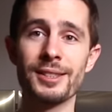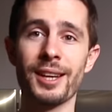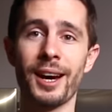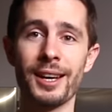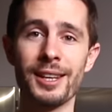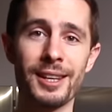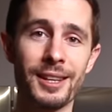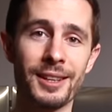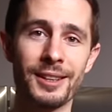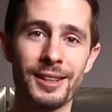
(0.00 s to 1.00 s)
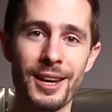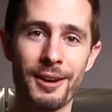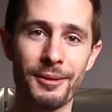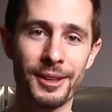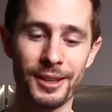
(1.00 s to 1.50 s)
tiny,
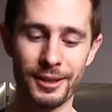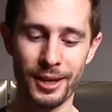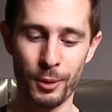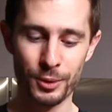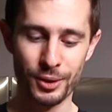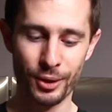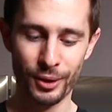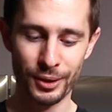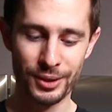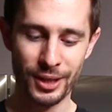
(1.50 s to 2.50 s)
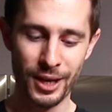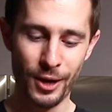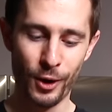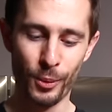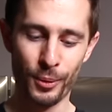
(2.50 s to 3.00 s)
I would call it
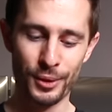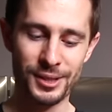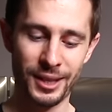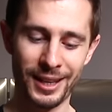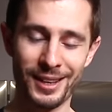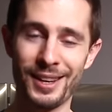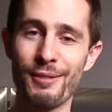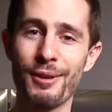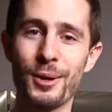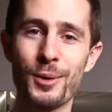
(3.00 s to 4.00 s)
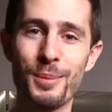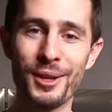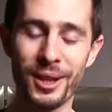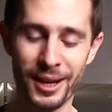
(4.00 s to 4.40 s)
almost like an Iwagumi